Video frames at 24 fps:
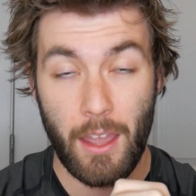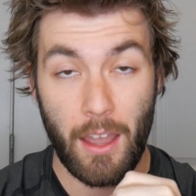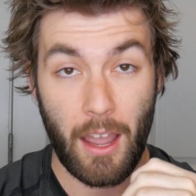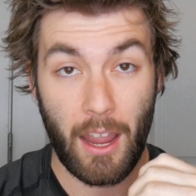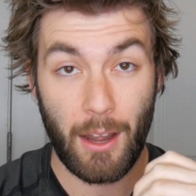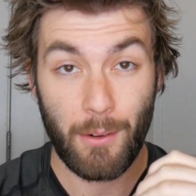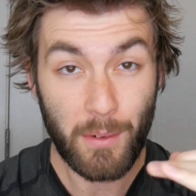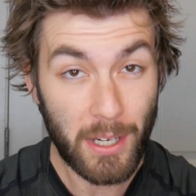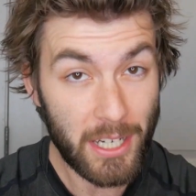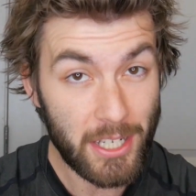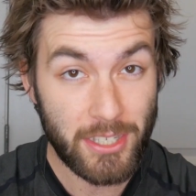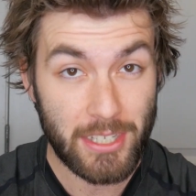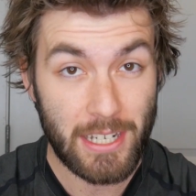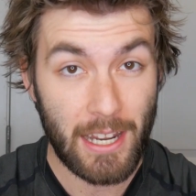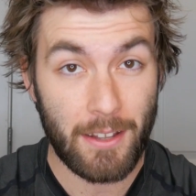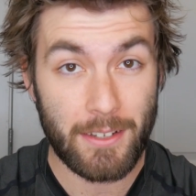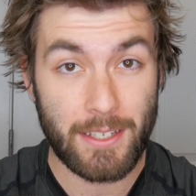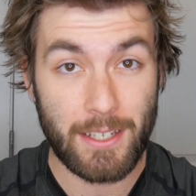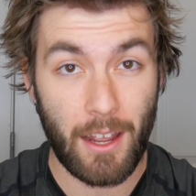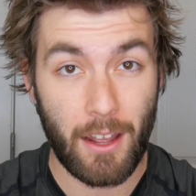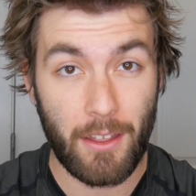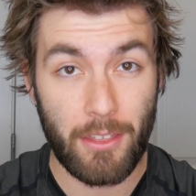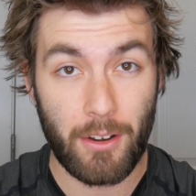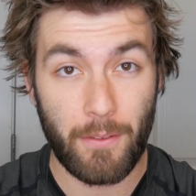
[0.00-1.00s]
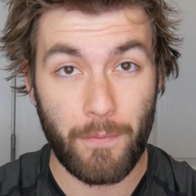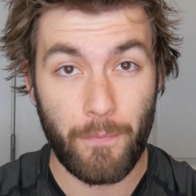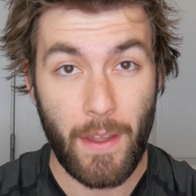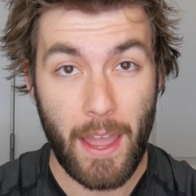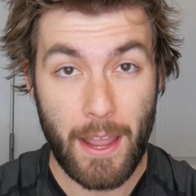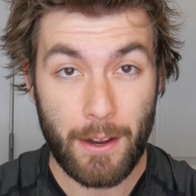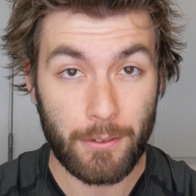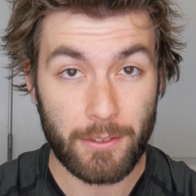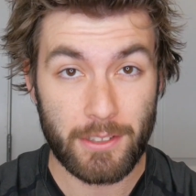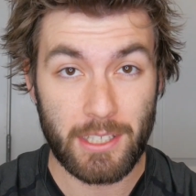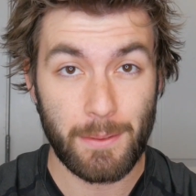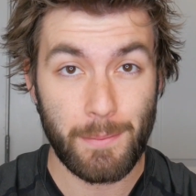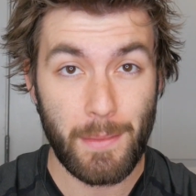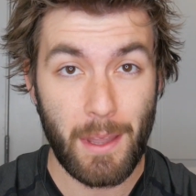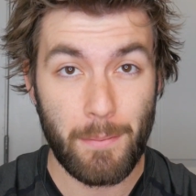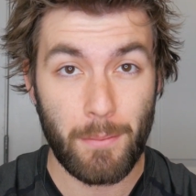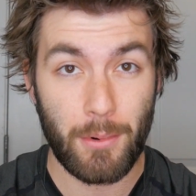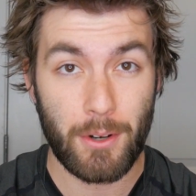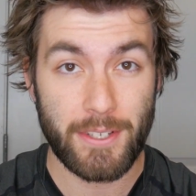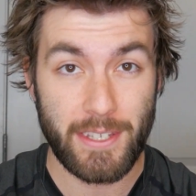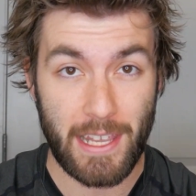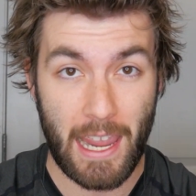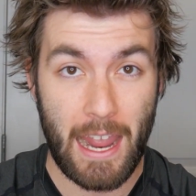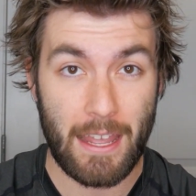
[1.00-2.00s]
I reached out to other faculty
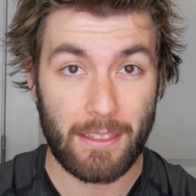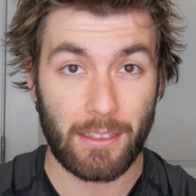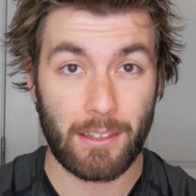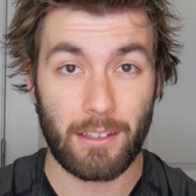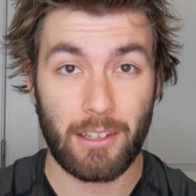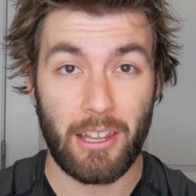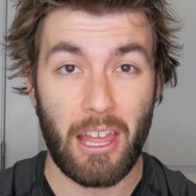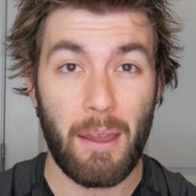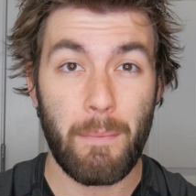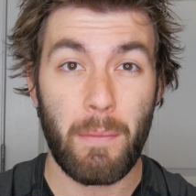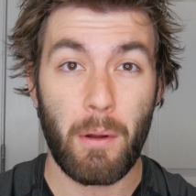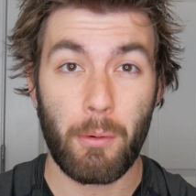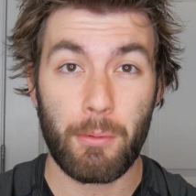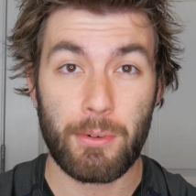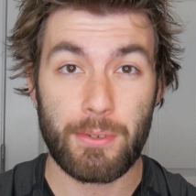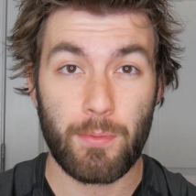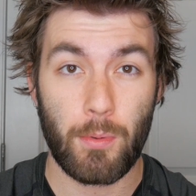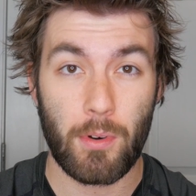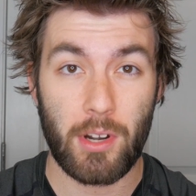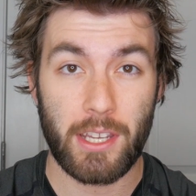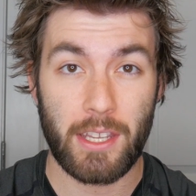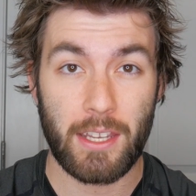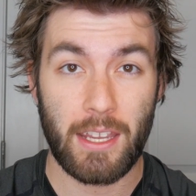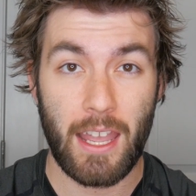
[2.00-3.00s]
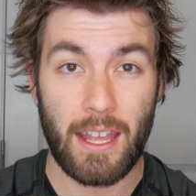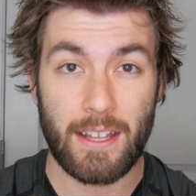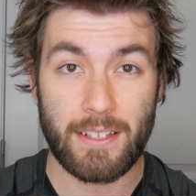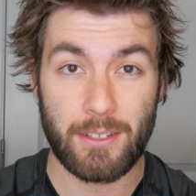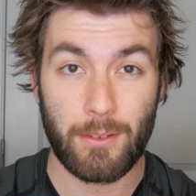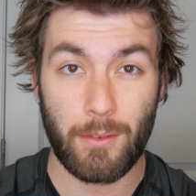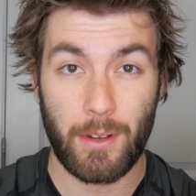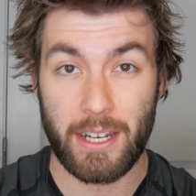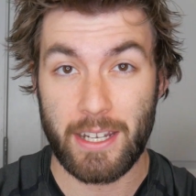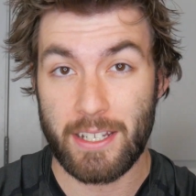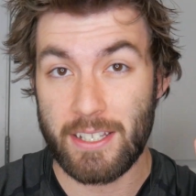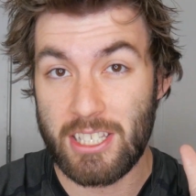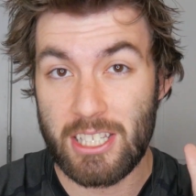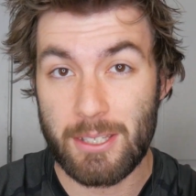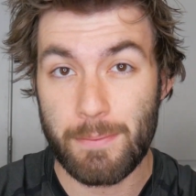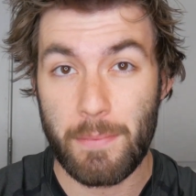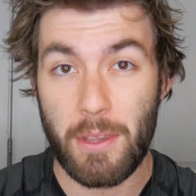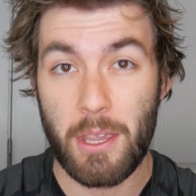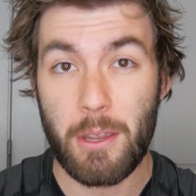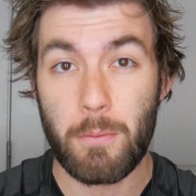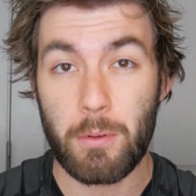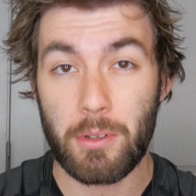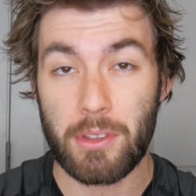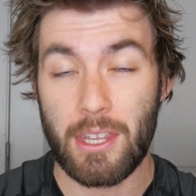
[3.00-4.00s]
members at the lab I was working at so I could
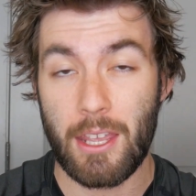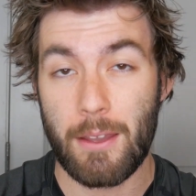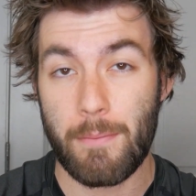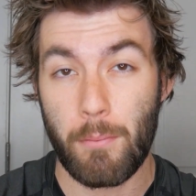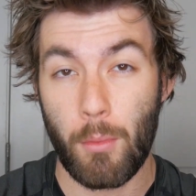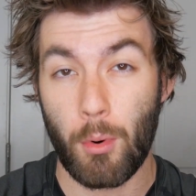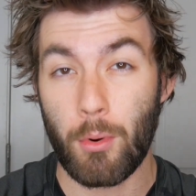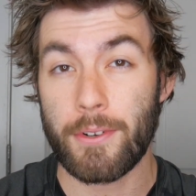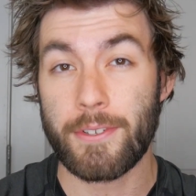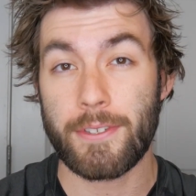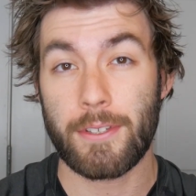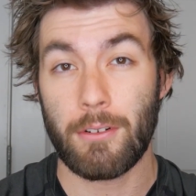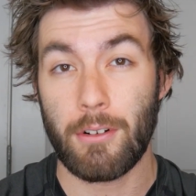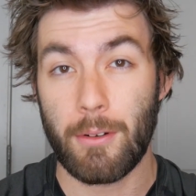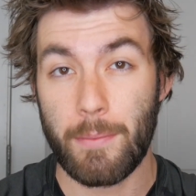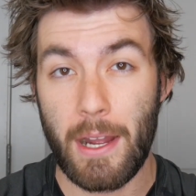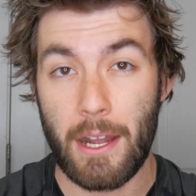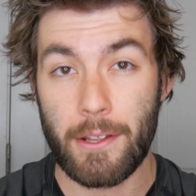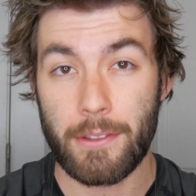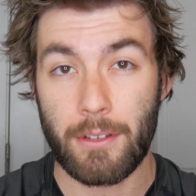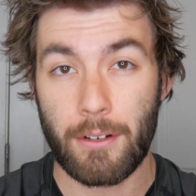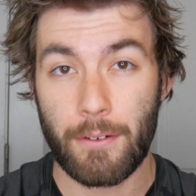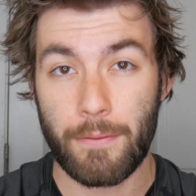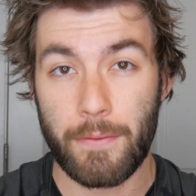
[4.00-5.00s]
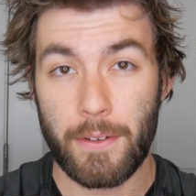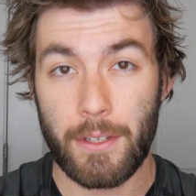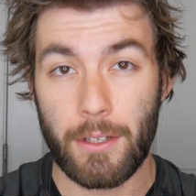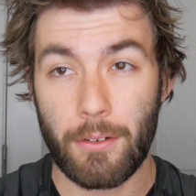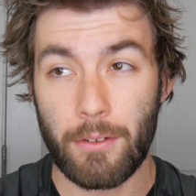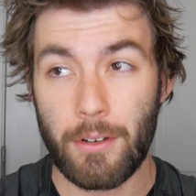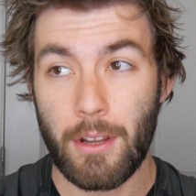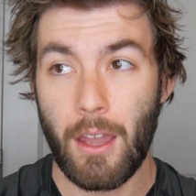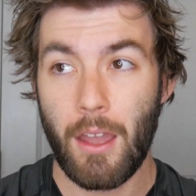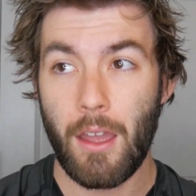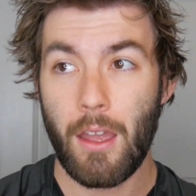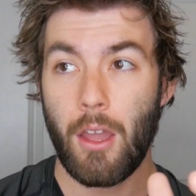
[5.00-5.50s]
speak with them more so about their field.